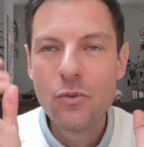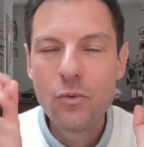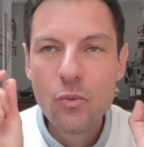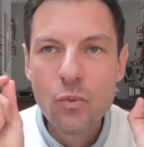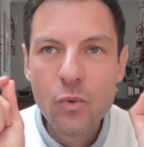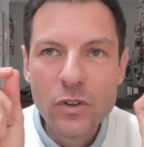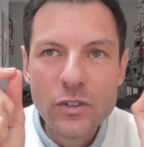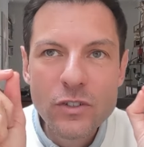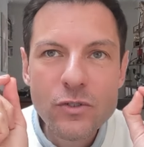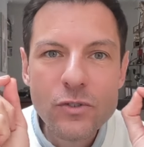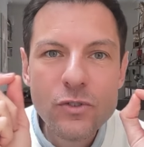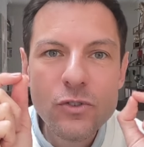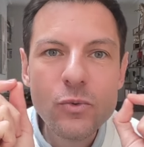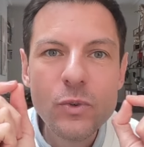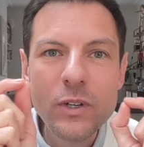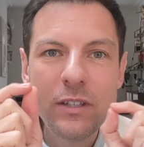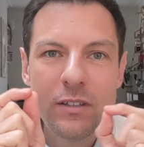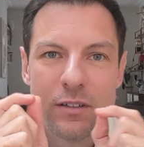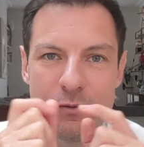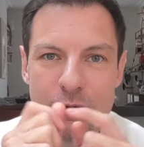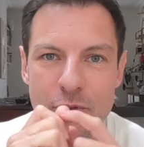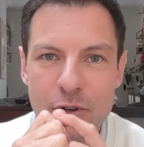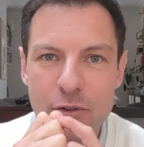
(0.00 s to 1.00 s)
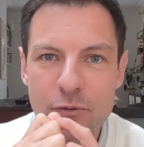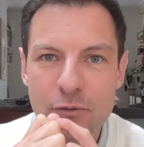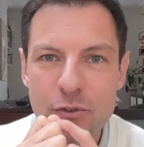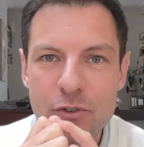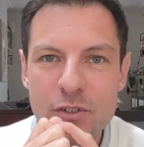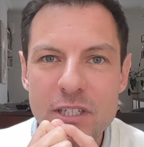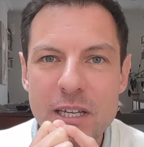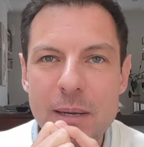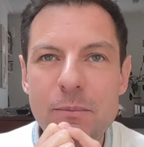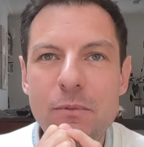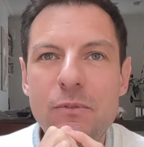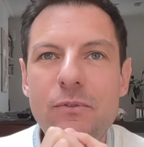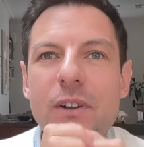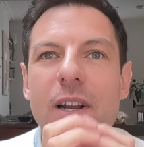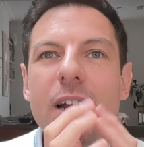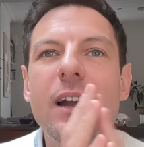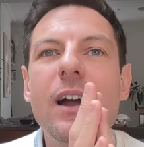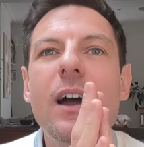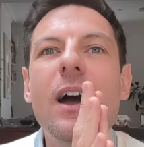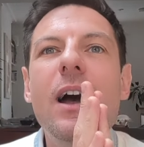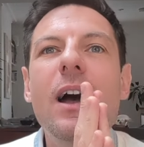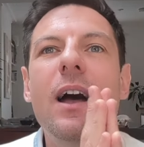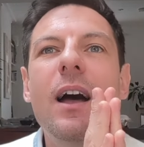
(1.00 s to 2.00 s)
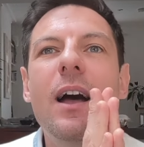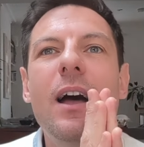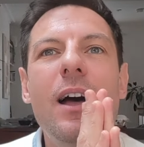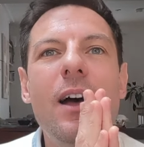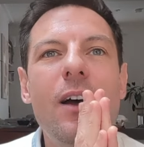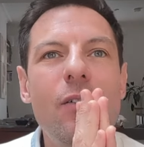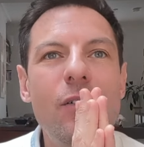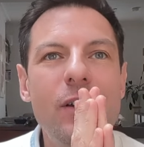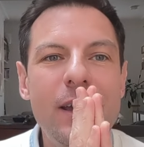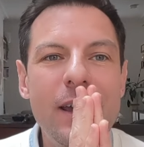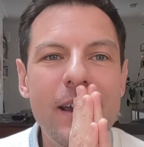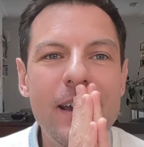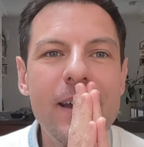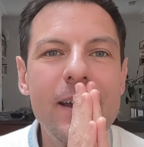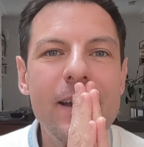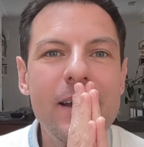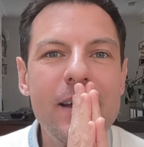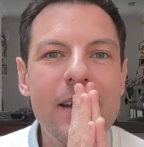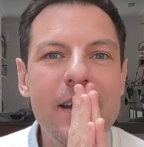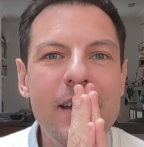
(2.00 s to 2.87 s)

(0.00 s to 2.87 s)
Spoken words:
once you do it for the first time, you feel like, okay.